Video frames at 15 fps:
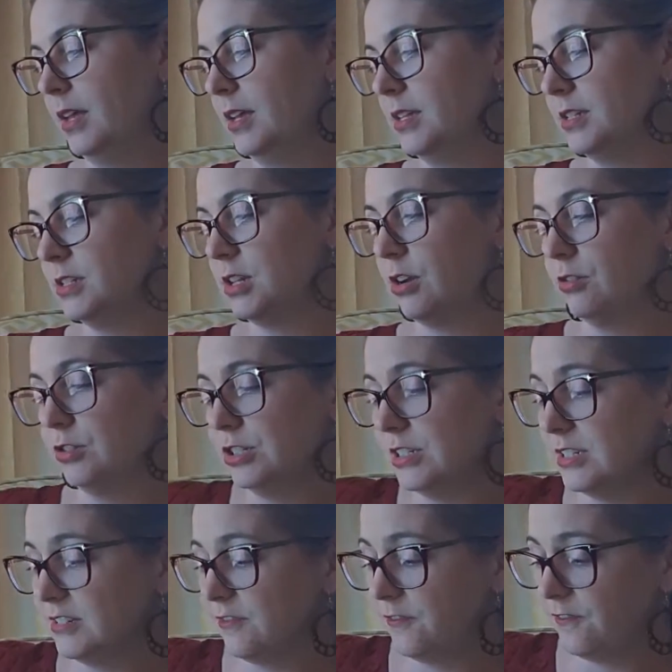So
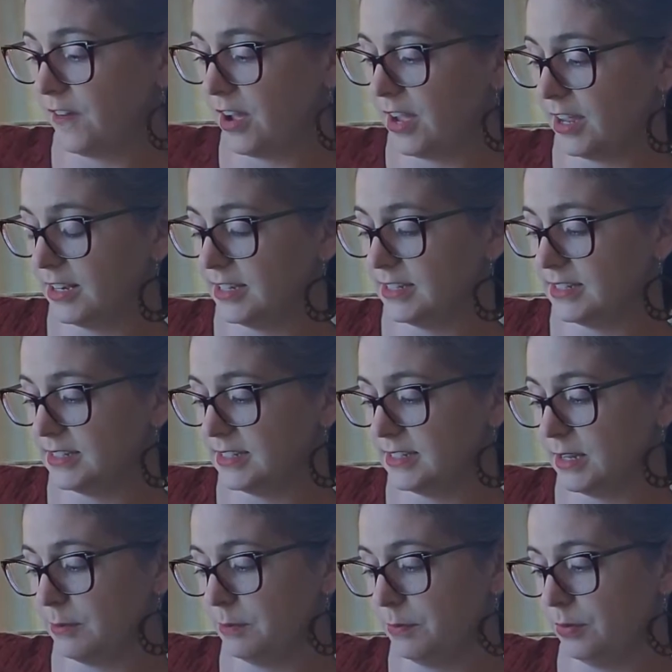just fun,
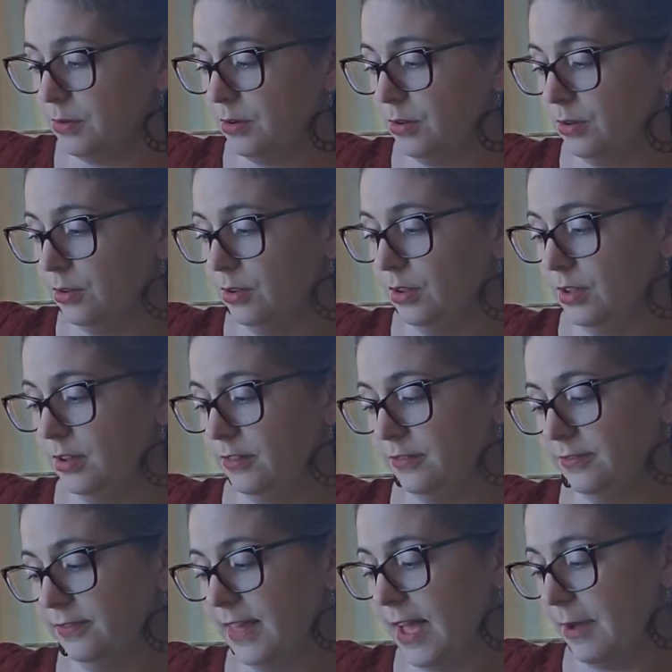simple,
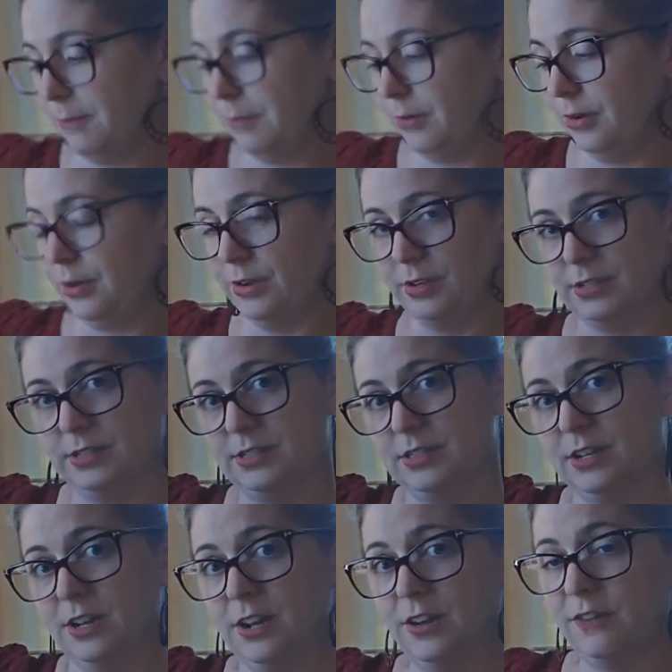flat books
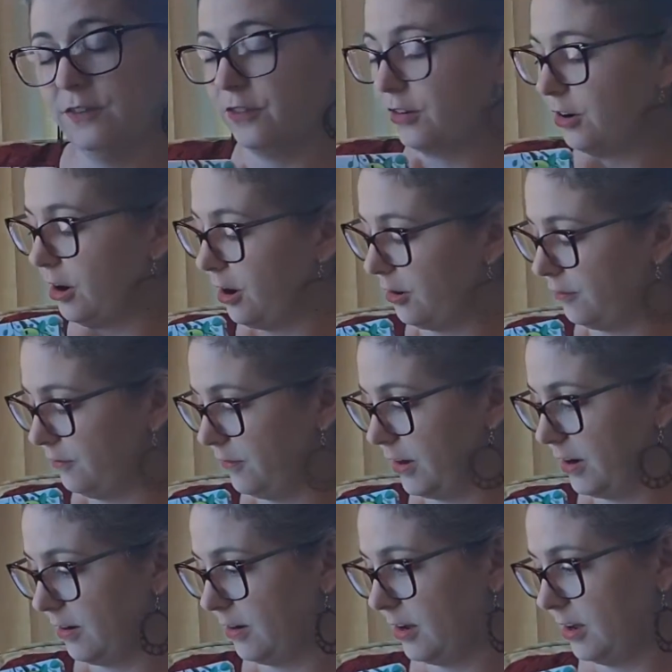for our
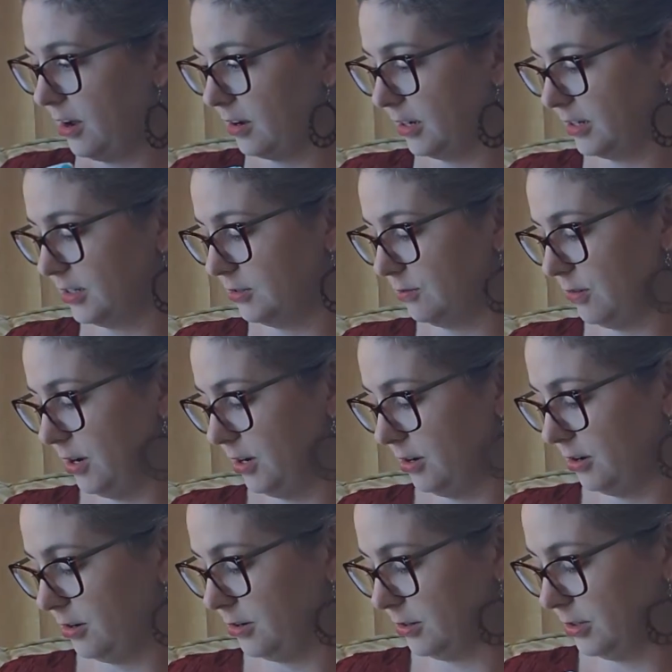very youngest
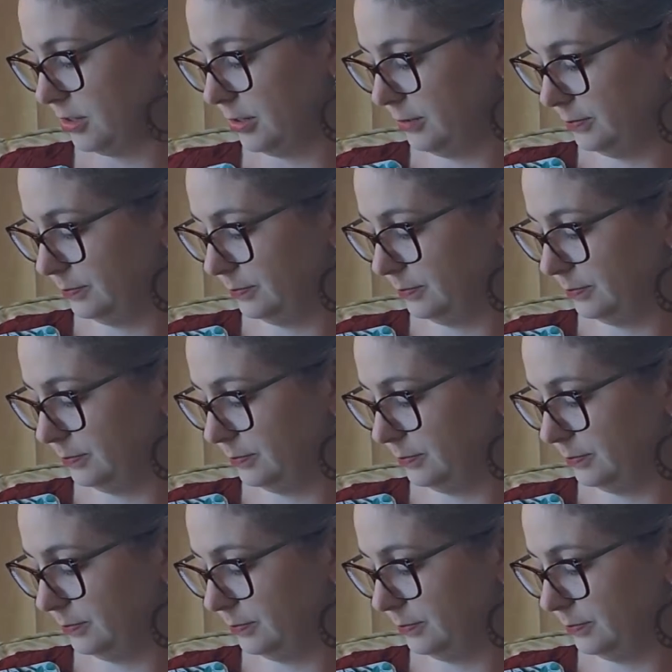readers,